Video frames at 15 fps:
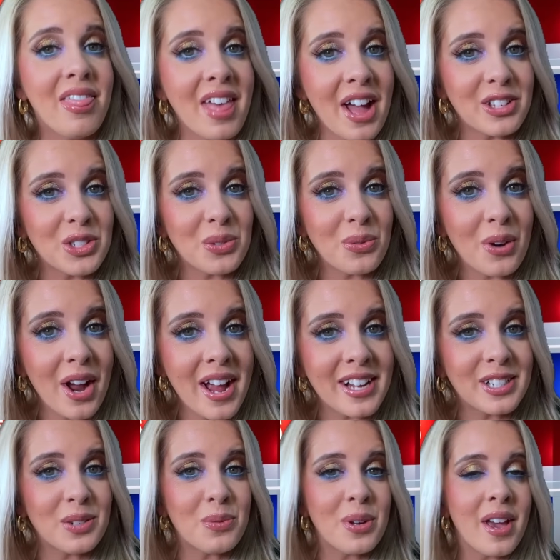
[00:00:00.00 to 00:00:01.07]
That's
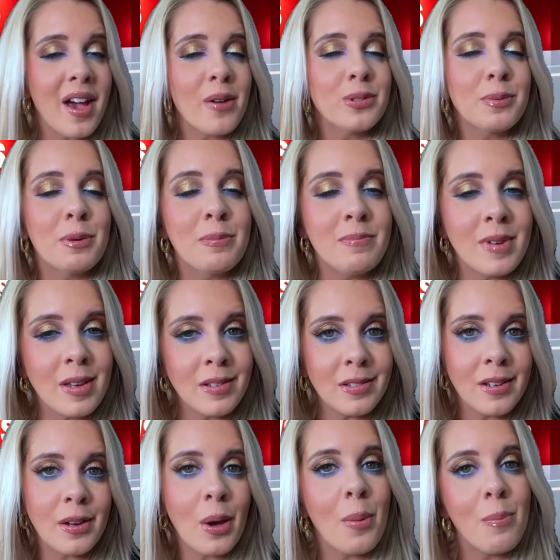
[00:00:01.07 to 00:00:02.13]
right. We have some
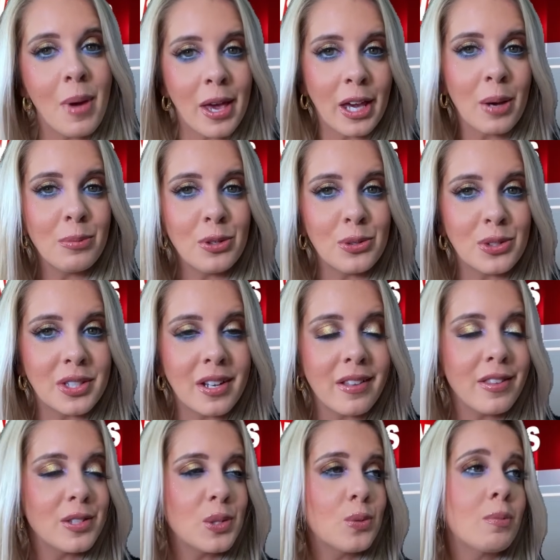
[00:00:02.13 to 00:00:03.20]
amazing makeup news today.
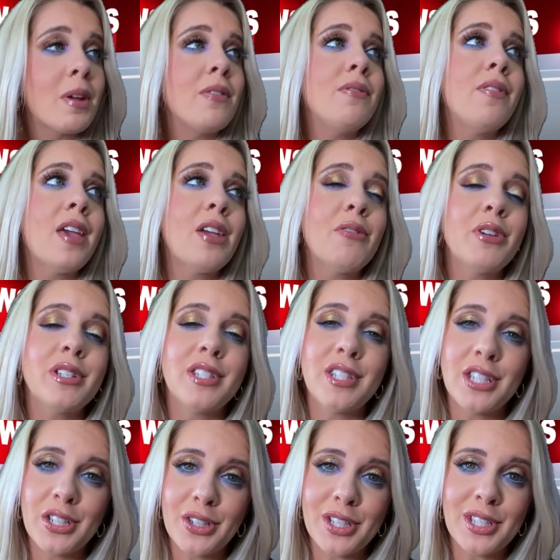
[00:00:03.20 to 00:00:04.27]
This is my favorite
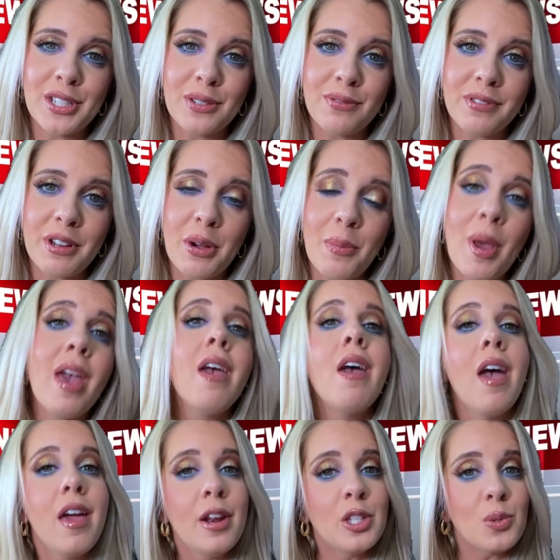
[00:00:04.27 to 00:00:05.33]
series to film,
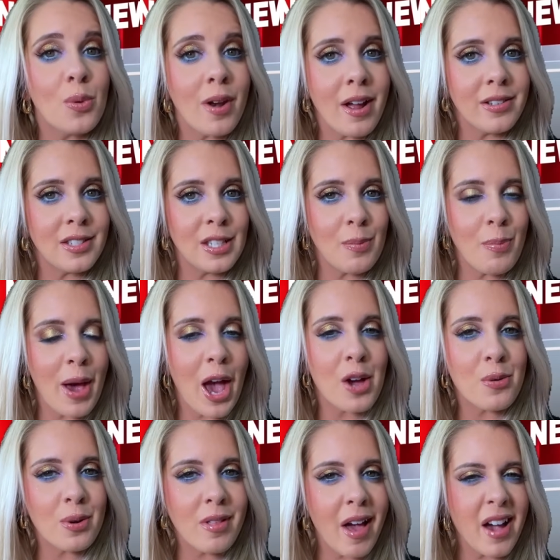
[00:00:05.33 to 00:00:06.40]
and it's when I sit
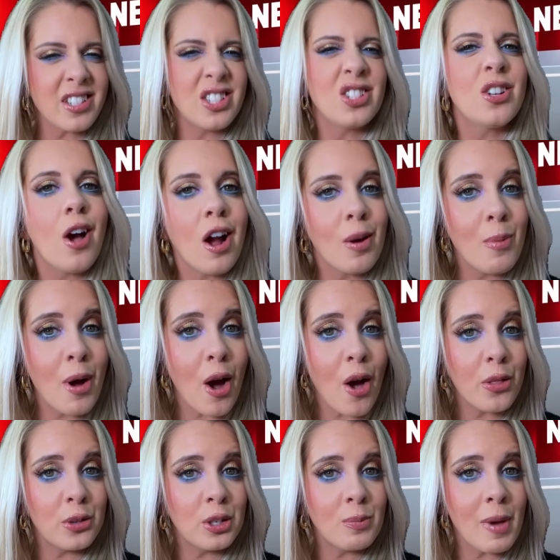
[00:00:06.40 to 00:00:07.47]
back, relax, and talk about all
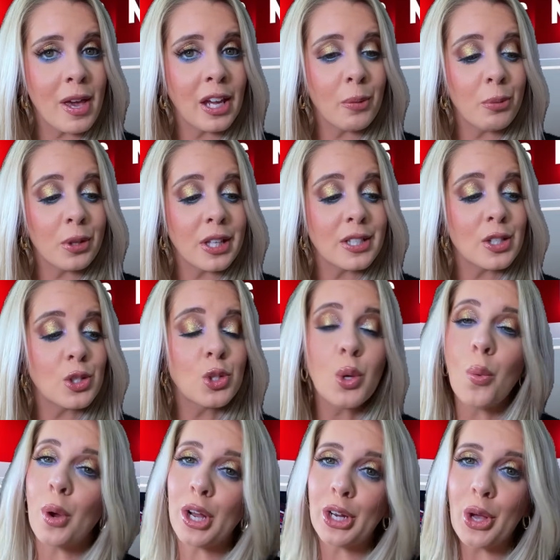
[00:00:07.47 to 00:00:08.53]
the new makeup releases. So
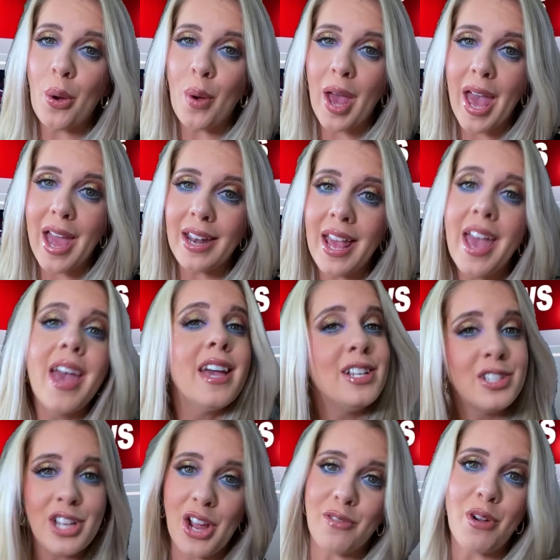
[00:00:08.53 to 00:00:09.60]
we're gonna go ahead and
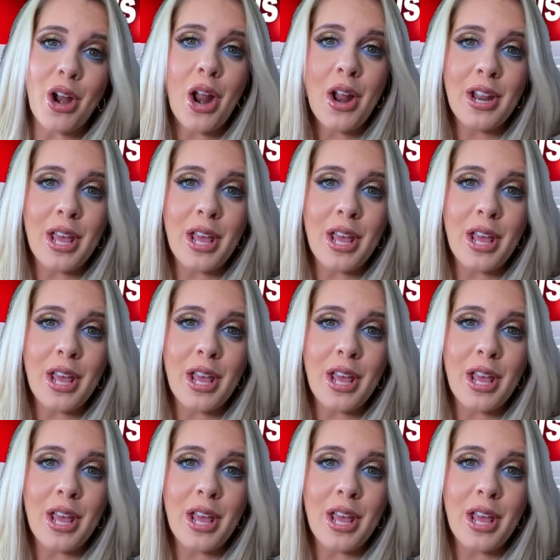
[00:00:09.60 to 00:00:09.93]
dive right on